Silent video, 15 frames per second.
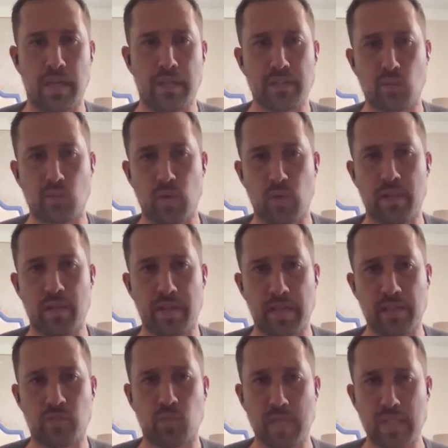So one of the
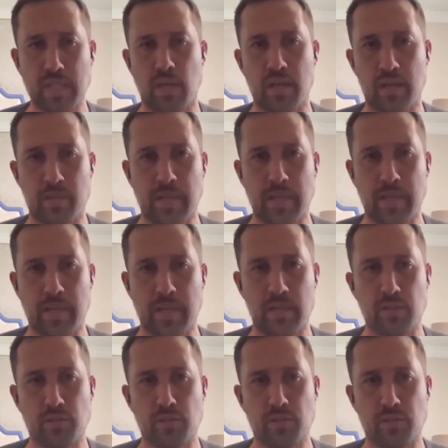things we talk about at
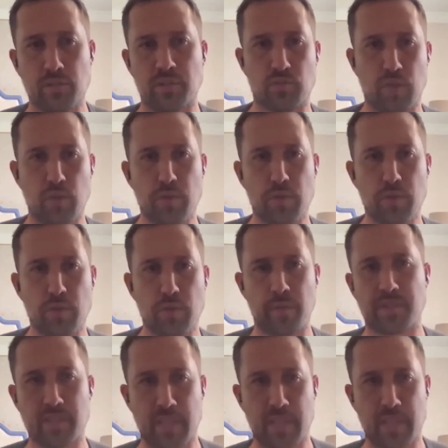Neutral is growth
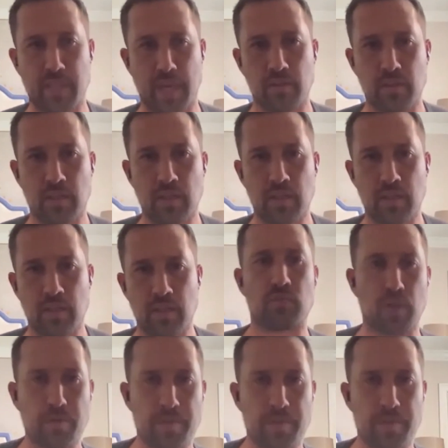versus scale.
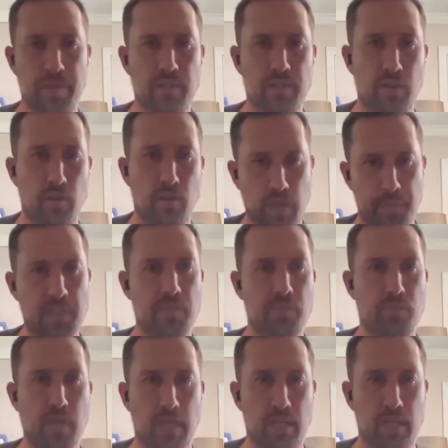Growth is going up and to
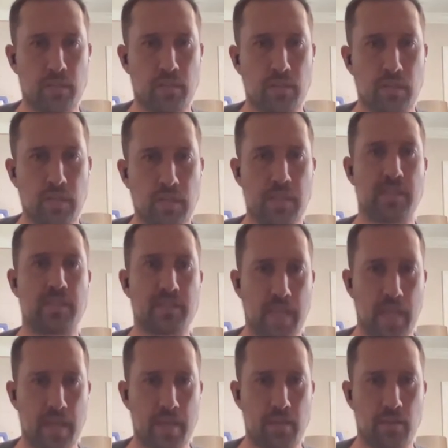the right.
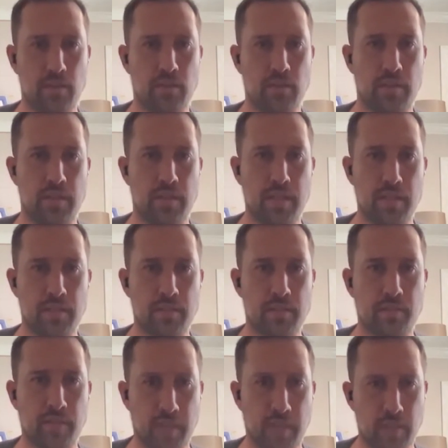Scale
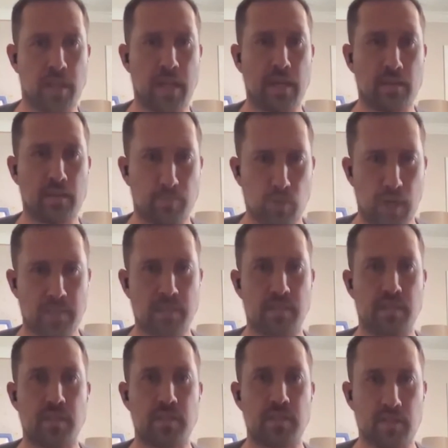is figuring out the
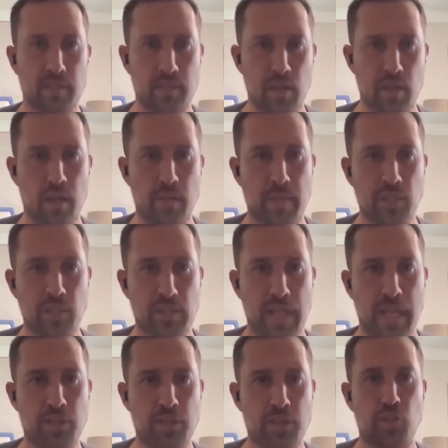processes and the automation,
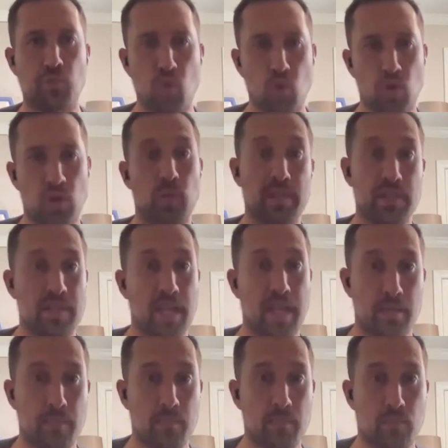how to do more with the
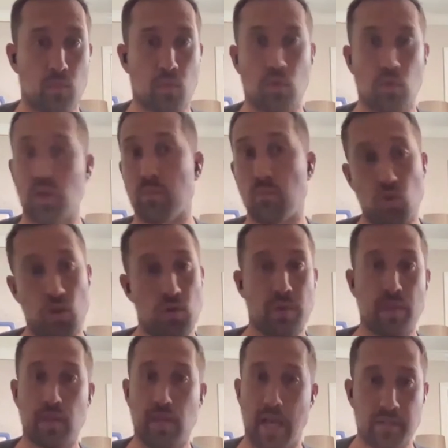same or more
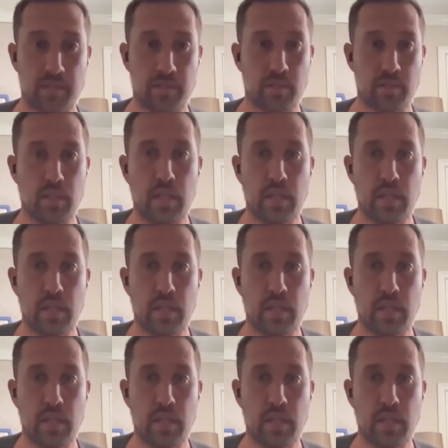with less.